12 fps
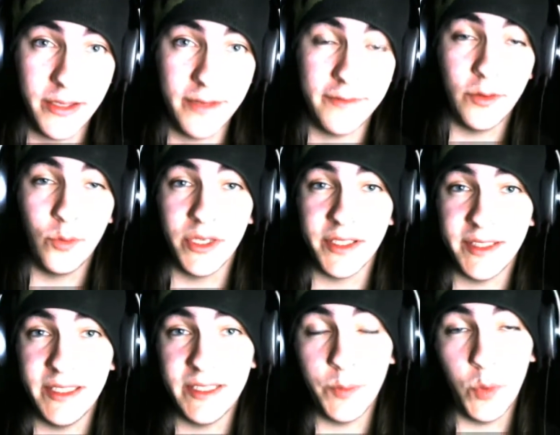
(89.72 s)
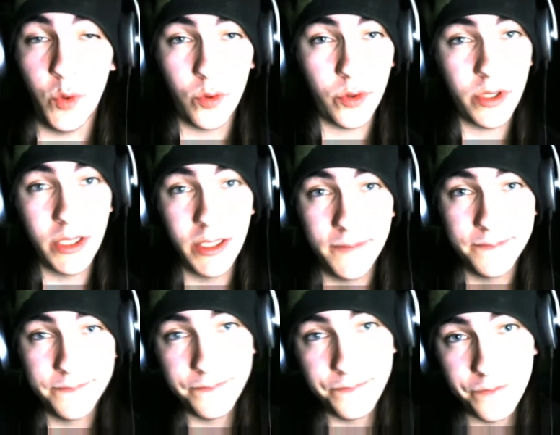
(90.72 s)
if you want to see Spore
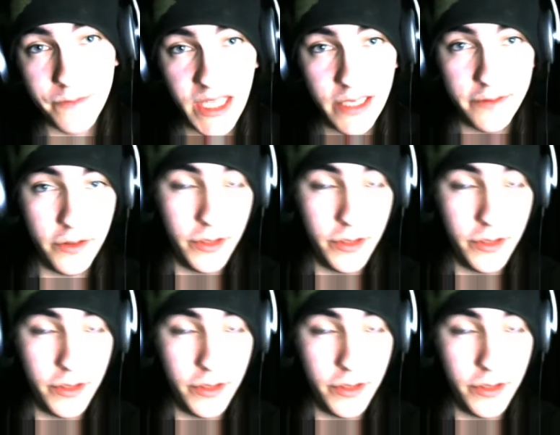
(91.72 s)
if you